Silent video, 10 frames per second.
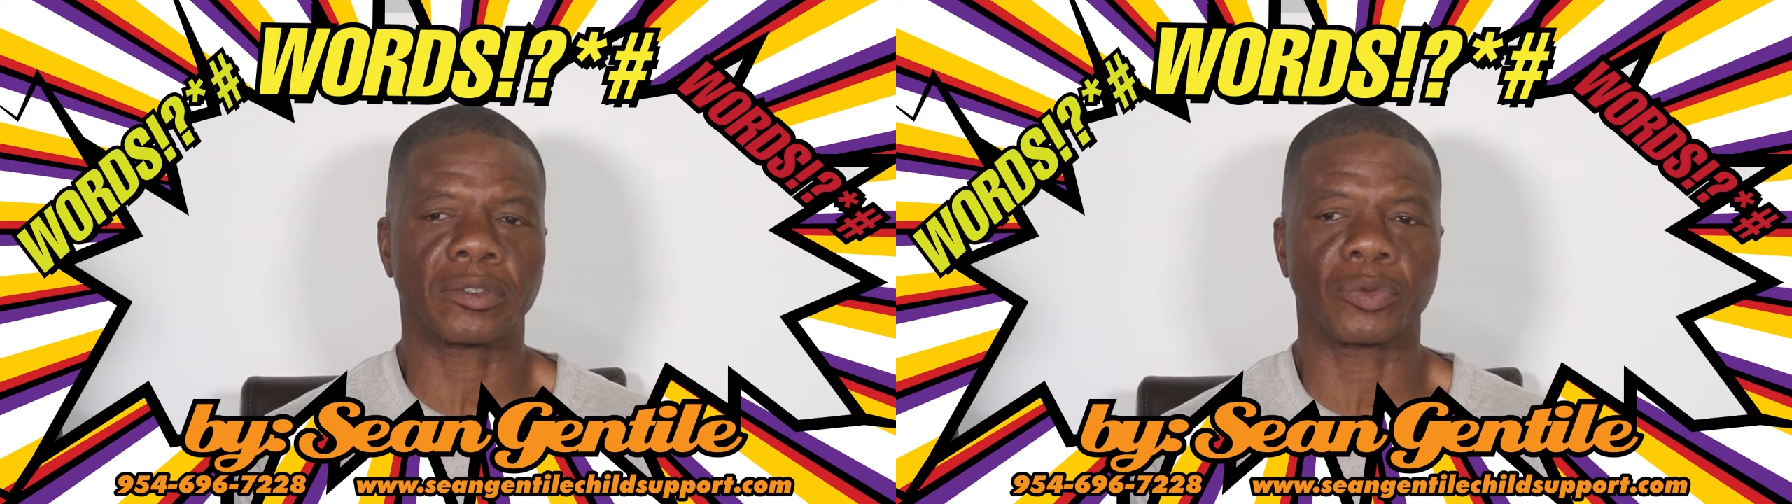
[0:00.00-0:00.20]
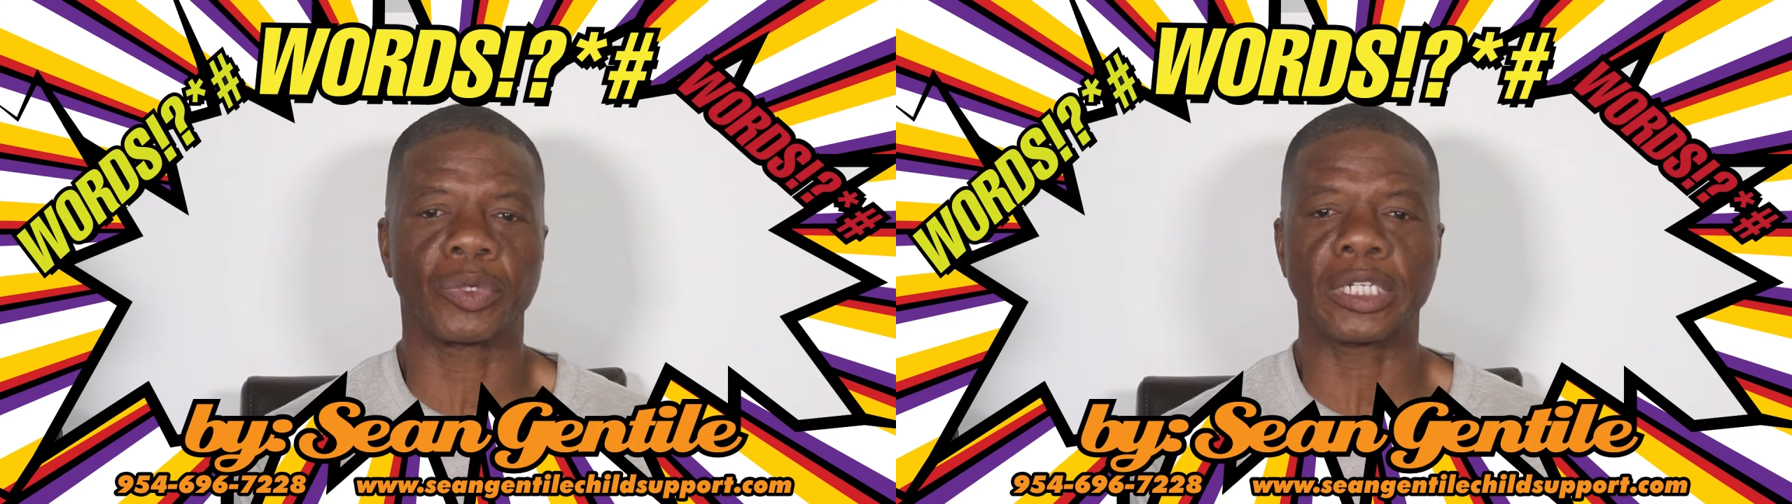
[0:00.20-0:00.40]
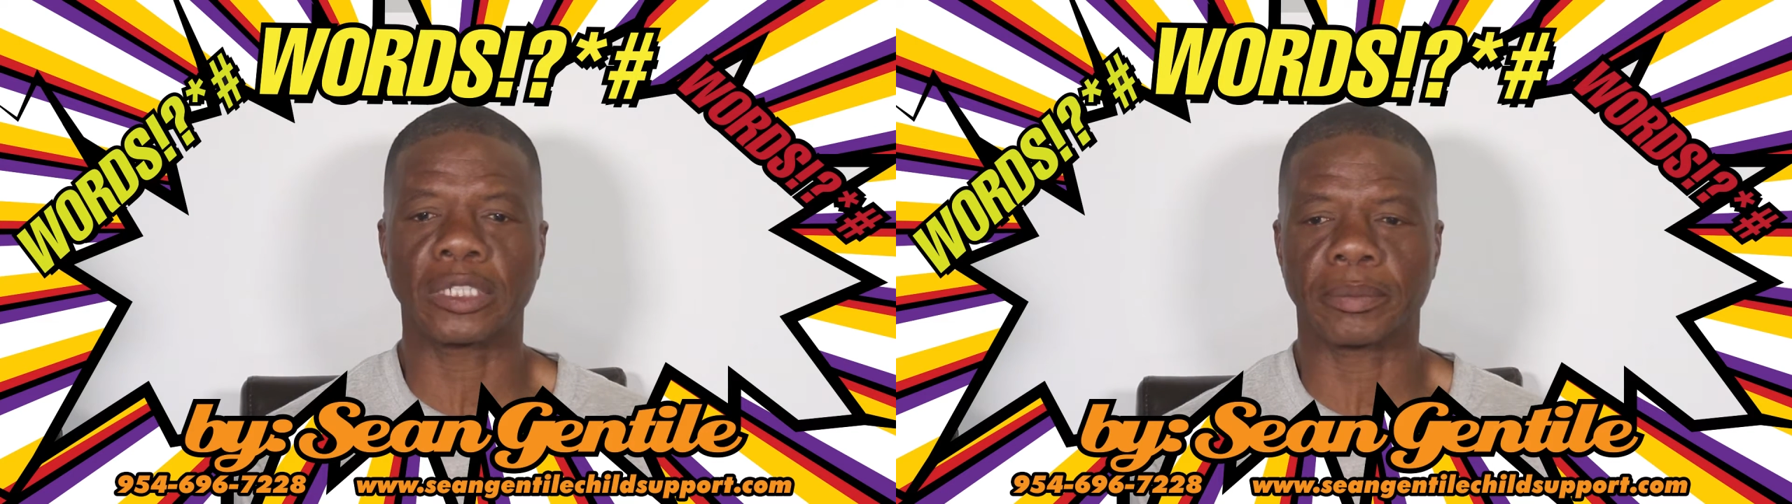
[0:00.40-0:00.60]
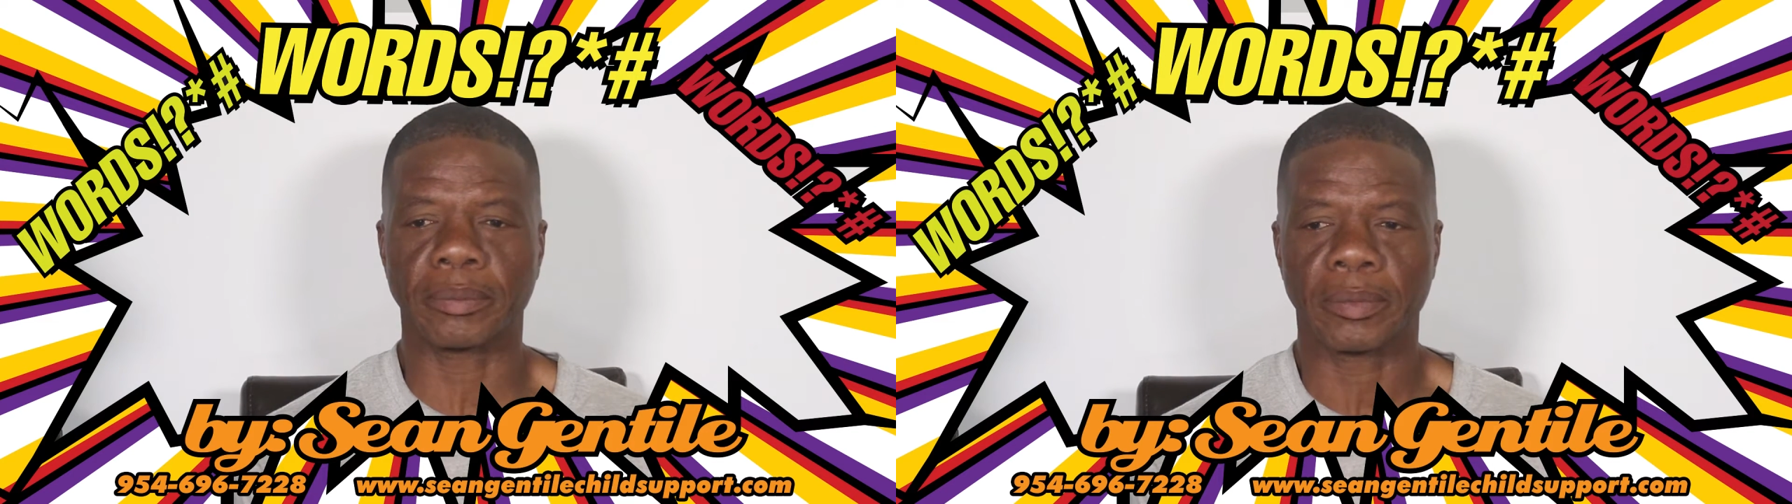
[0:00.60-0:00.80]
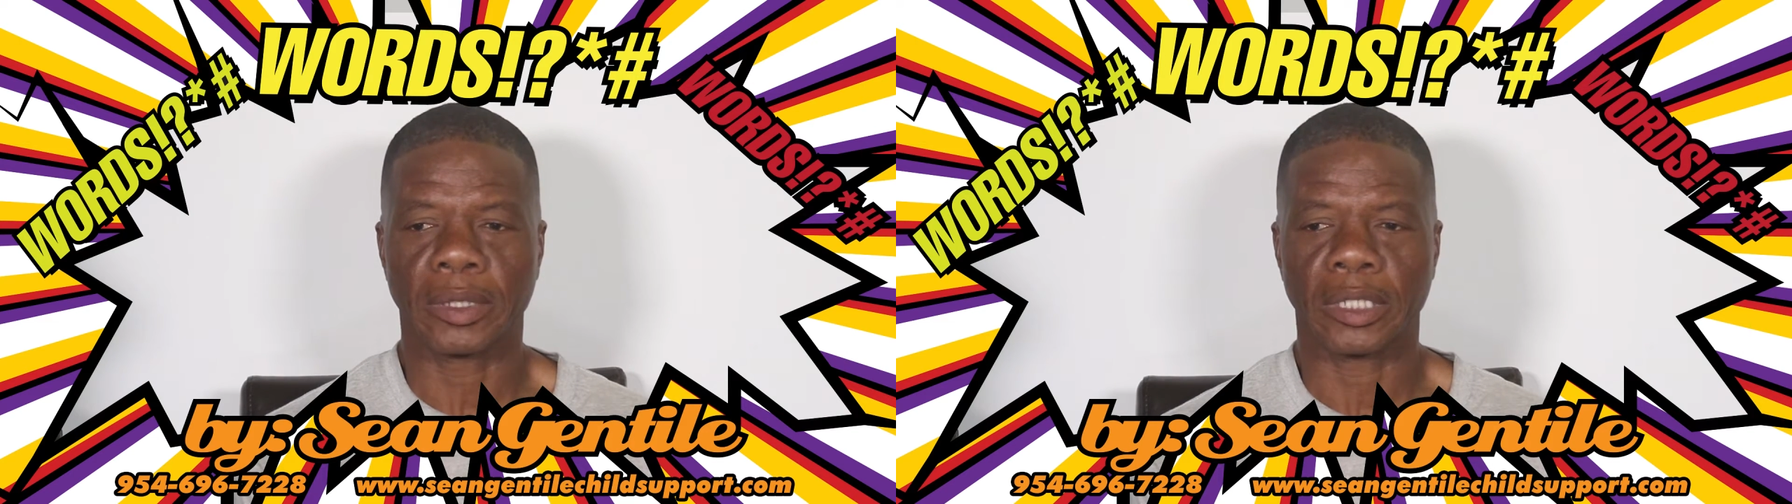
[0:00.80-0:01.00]

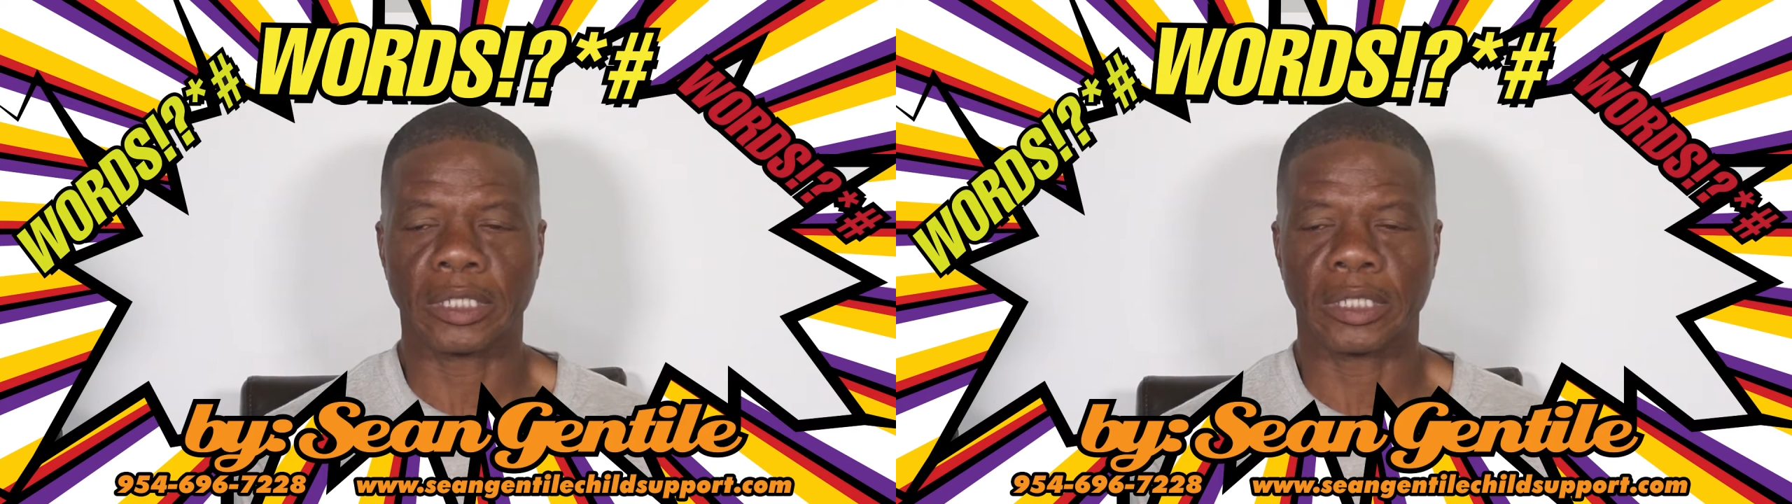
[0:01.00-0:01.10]
curriculum.